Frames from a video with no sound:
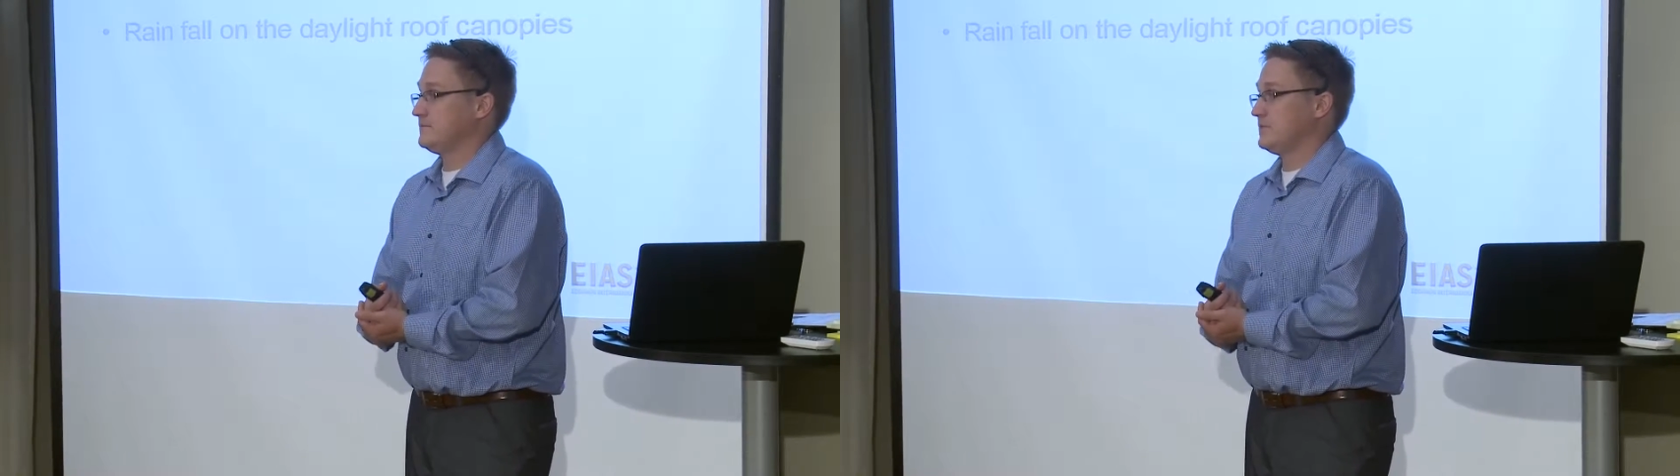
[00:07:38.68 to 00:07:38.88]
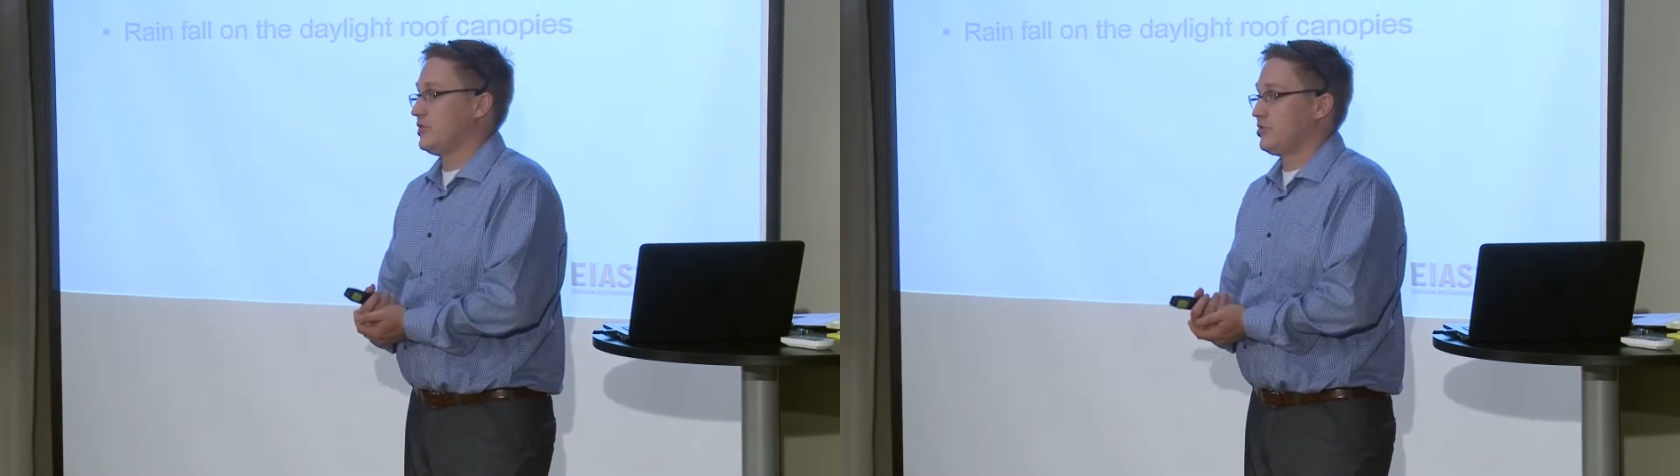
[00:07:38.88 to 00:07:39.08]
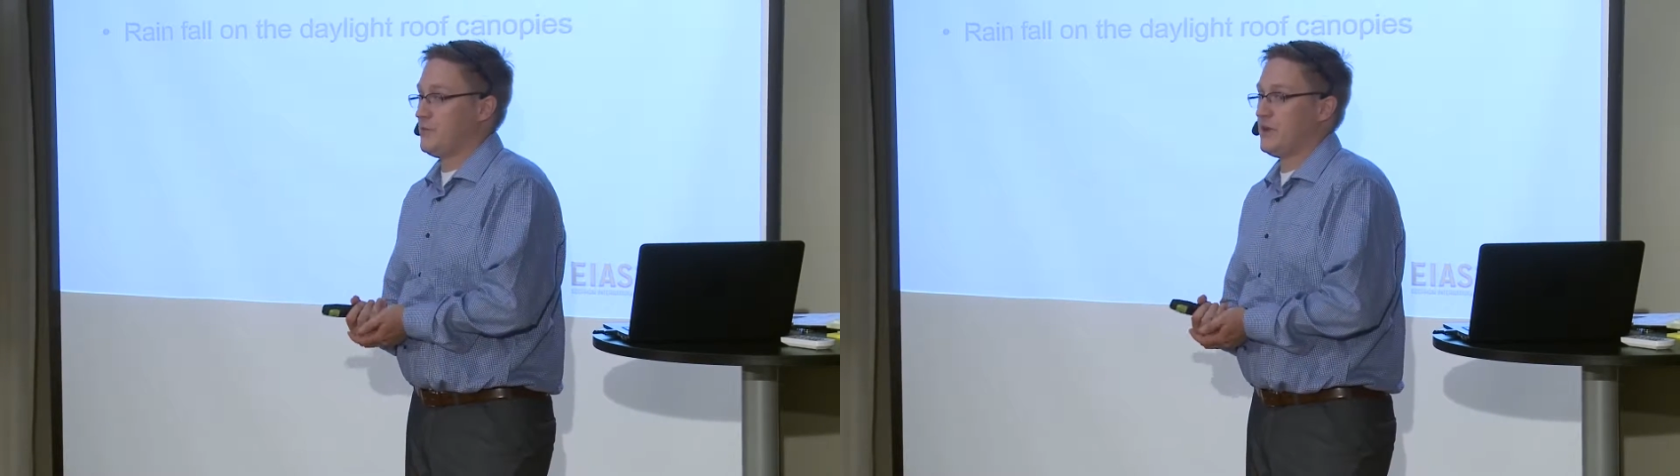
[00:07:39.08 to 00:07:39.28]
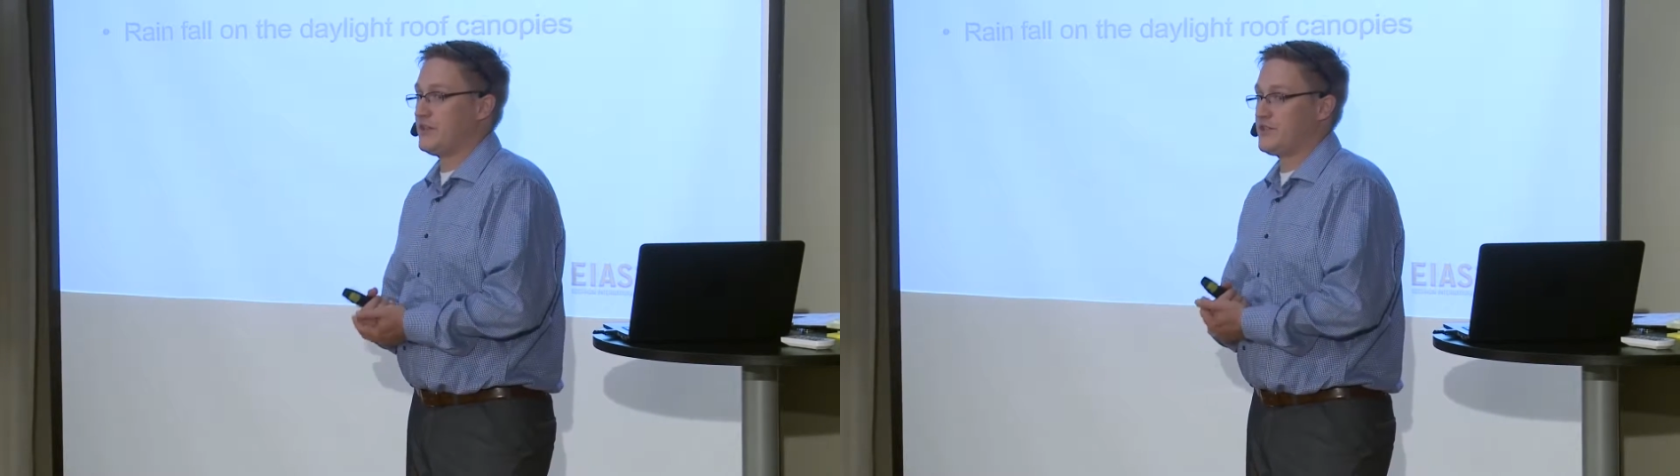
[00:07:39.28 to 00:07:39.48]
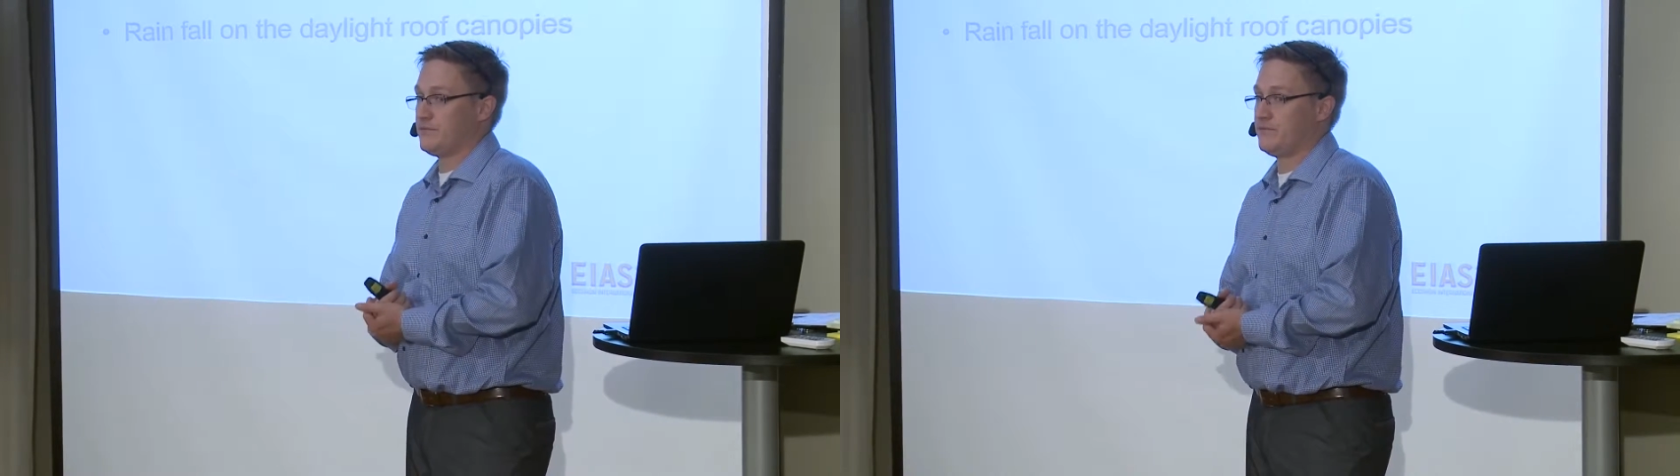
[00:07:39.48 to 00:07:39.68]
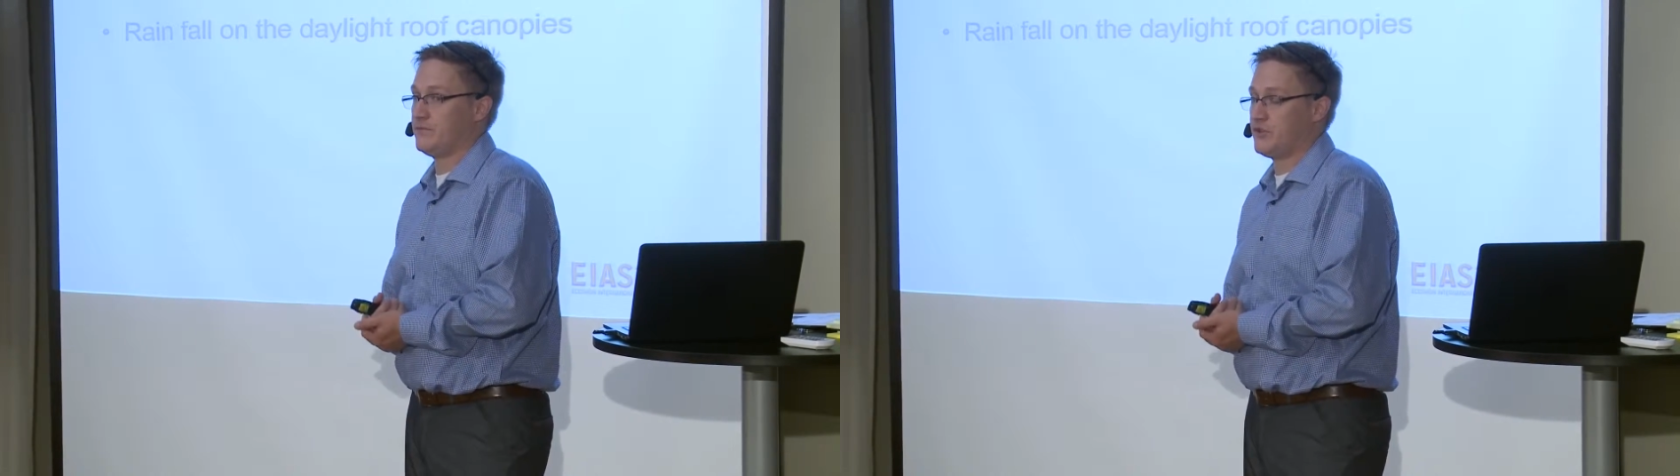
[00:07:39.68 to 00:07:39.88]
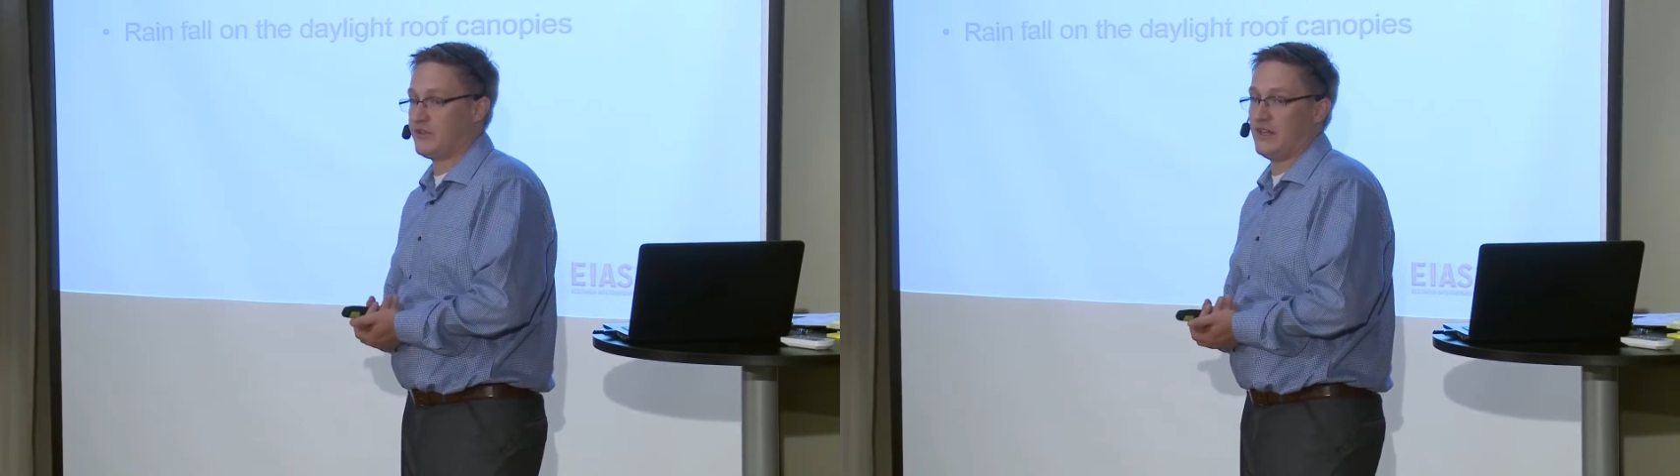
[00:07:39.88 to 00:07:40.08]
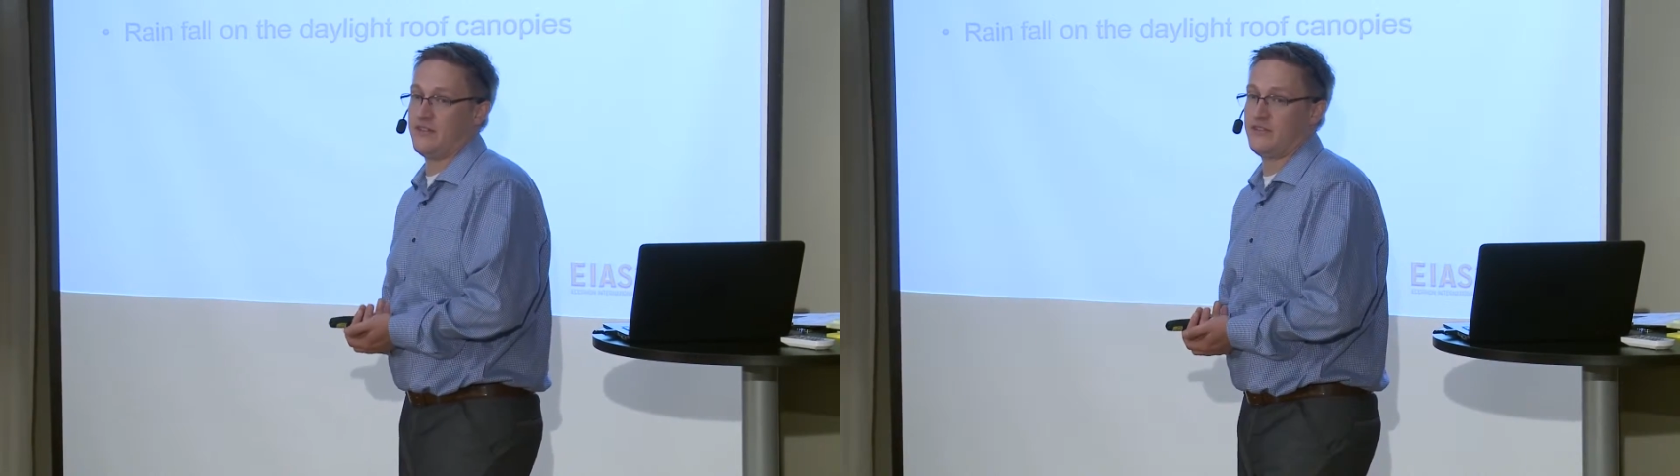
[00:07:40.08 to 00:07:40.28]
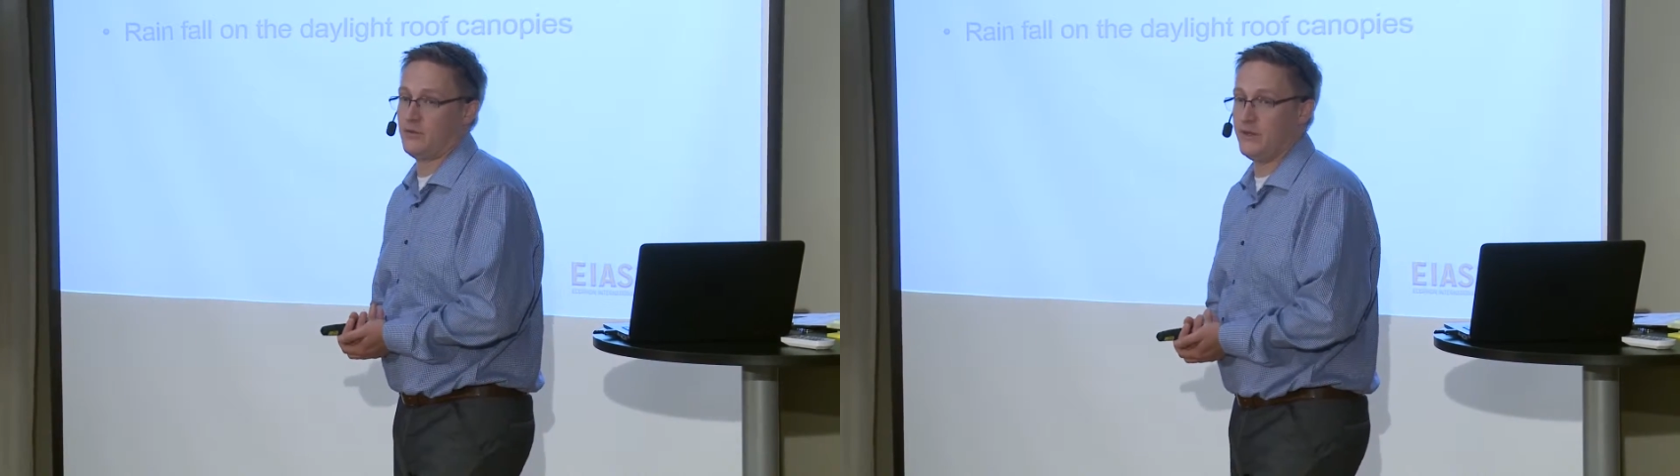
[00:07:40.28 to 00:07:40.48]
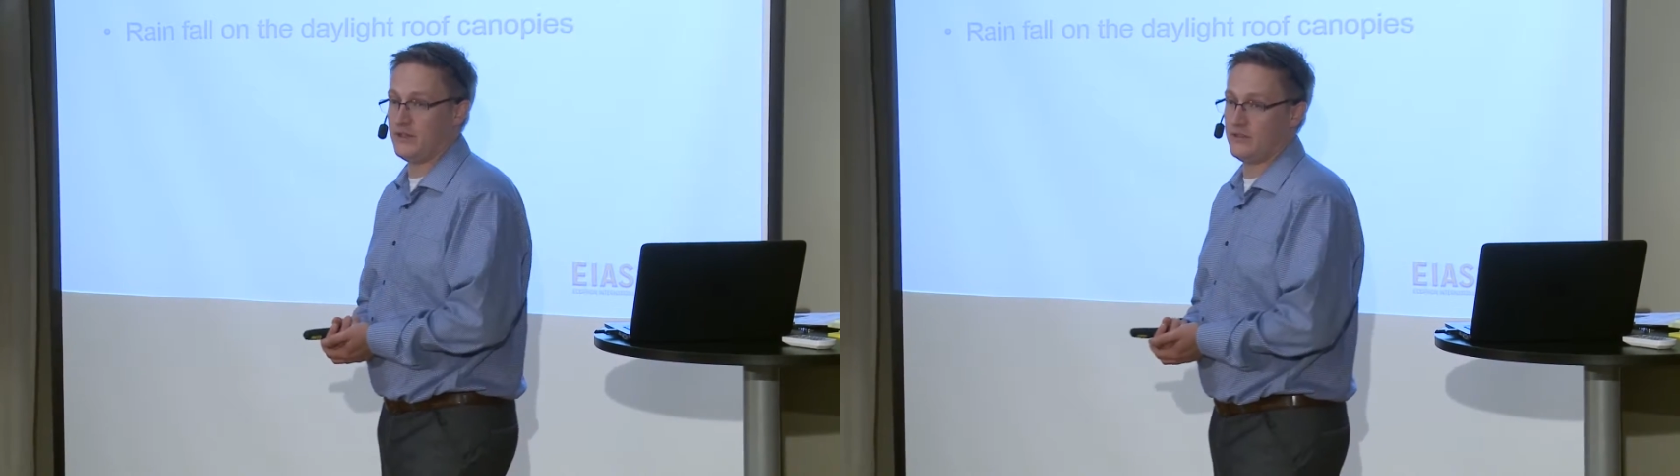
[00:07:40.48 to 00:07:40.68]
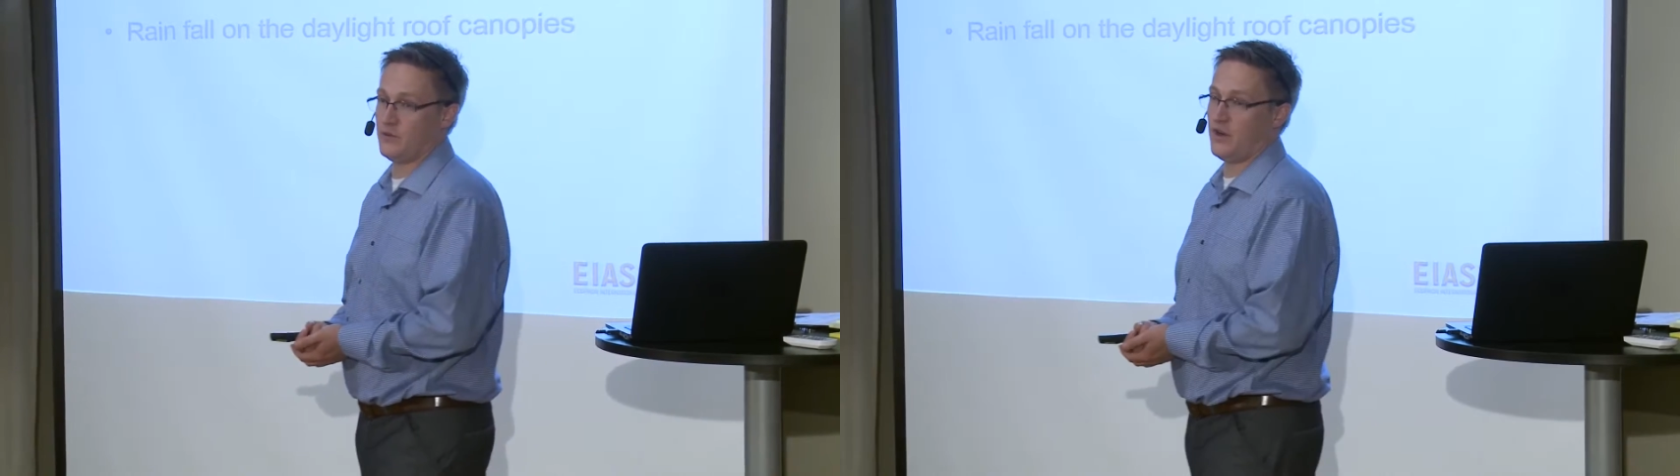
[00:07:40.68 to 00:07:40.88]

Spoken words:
also in Belgium, just like in Sweden,